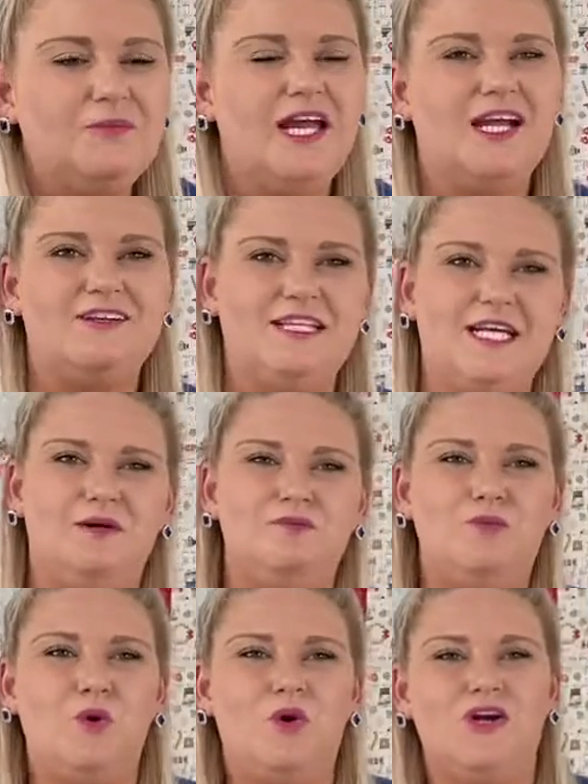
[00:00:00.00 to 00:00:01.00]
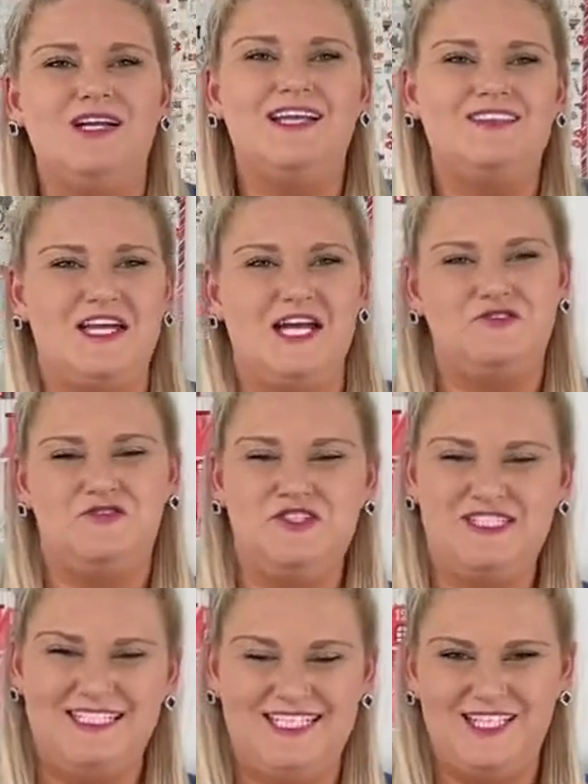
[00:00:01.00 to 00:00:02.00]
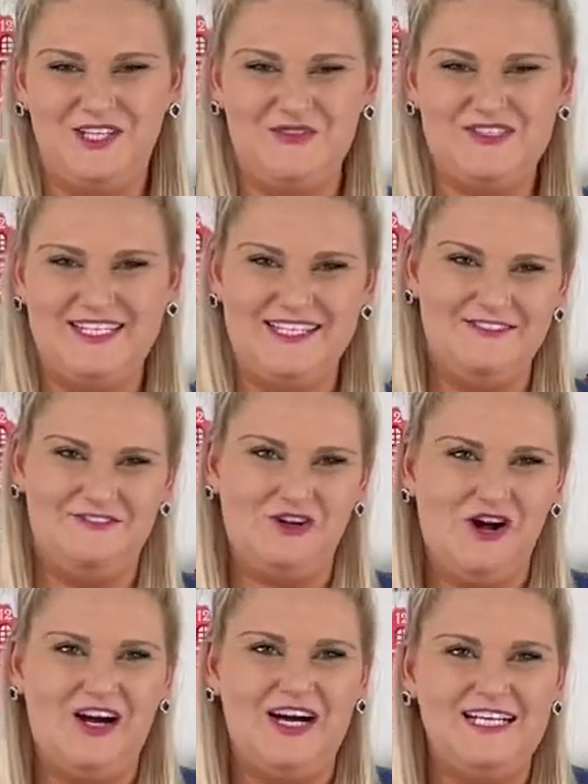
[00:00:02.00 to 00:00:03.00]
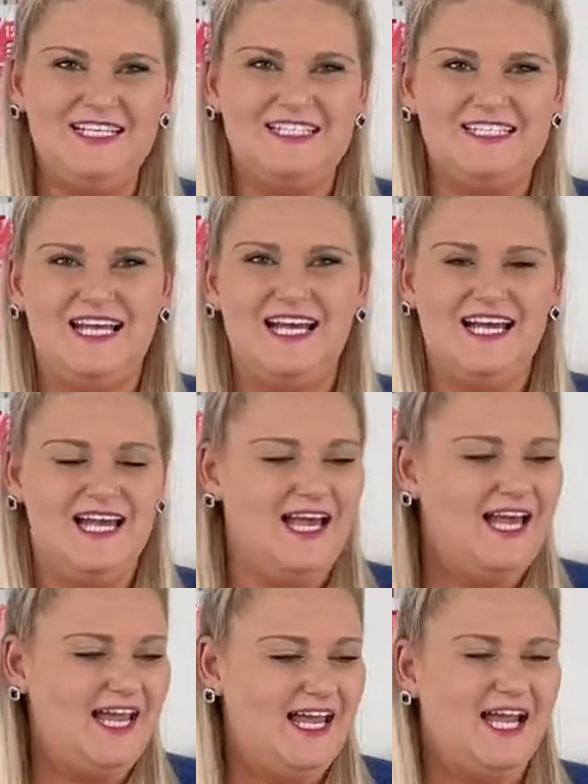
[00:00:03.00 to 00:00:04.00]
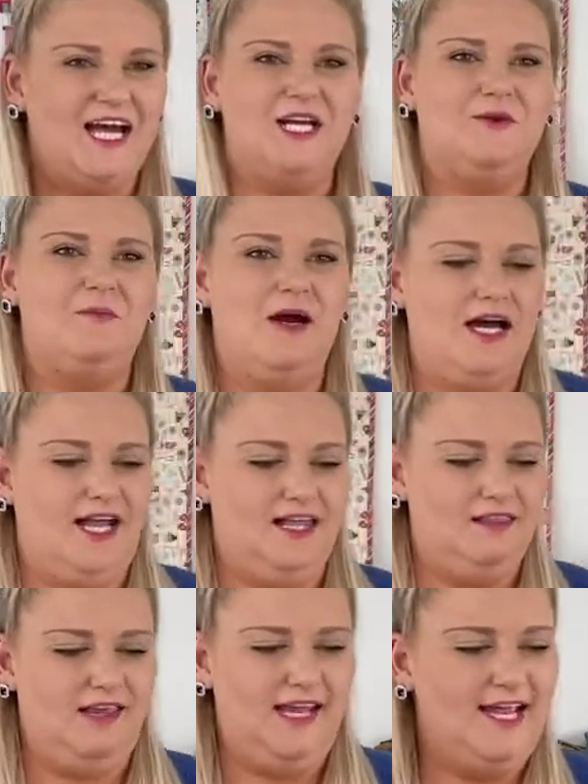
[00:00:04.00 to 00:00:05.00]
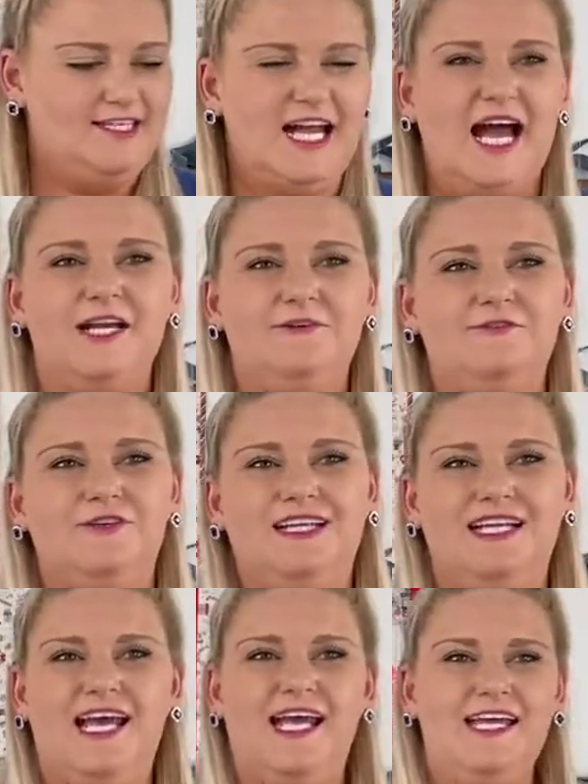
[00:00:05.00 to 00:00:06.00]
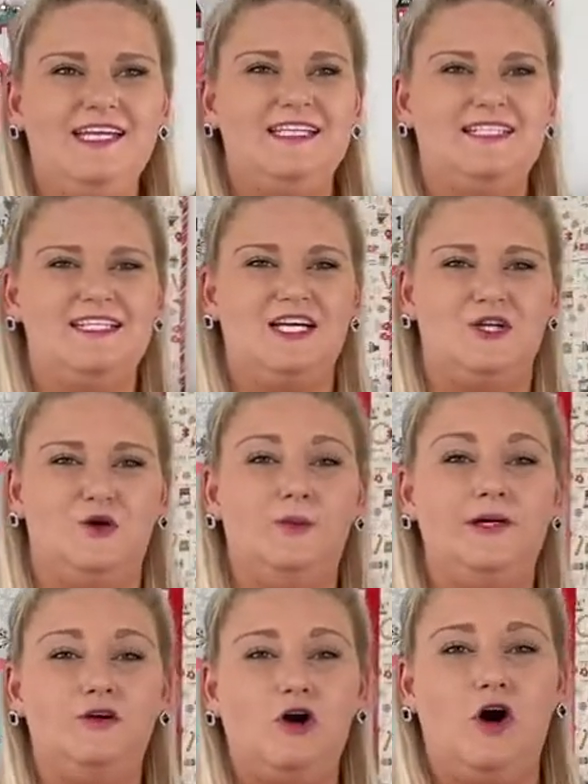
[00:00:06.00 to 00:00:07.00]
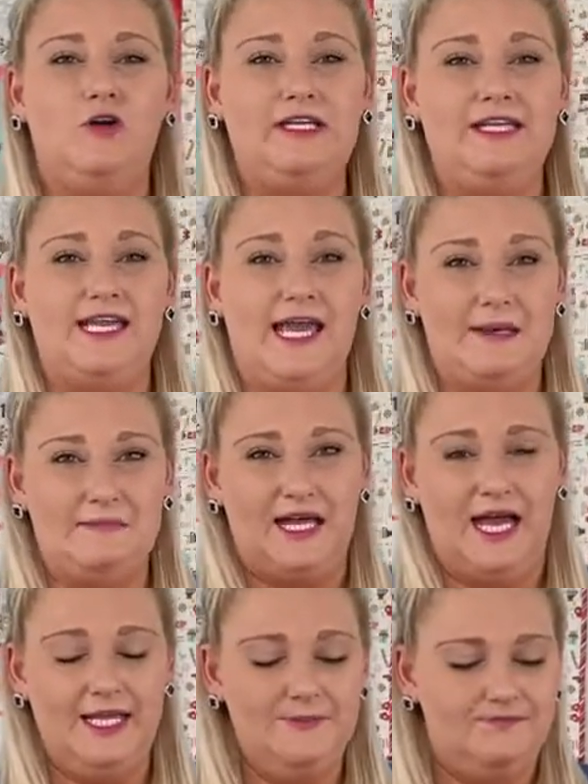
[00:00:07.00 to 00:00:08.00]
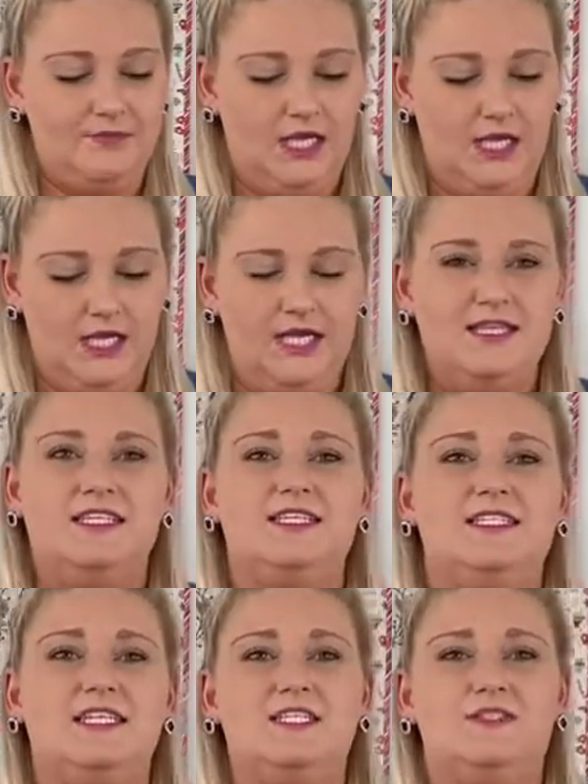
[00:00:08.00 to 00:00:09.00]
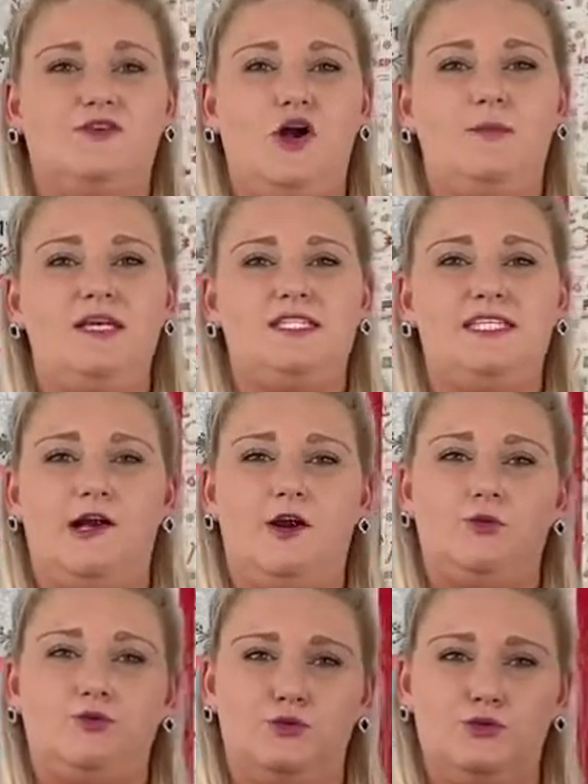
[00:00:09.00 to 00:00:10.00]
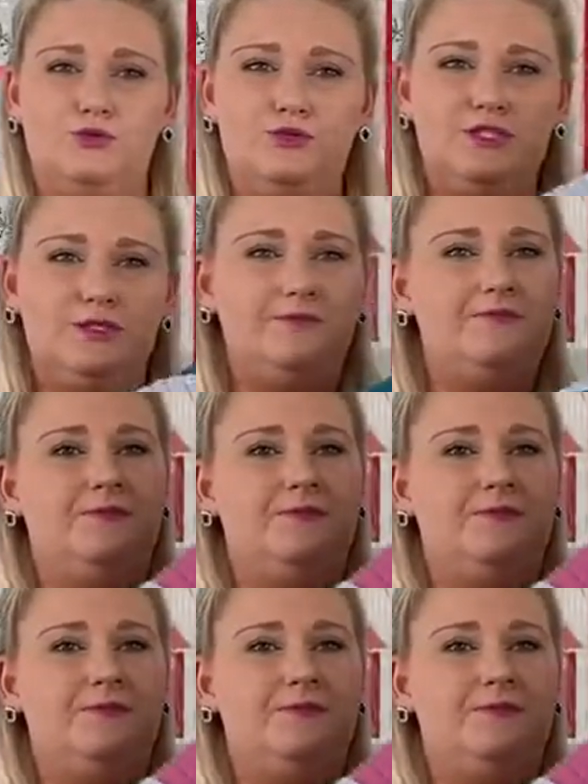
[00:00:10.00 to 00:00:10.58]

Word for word: Carolina Moore. Thanks for sending those in for us. And my last item for today is a quilt called Game Night. This is from Sarah Ruse.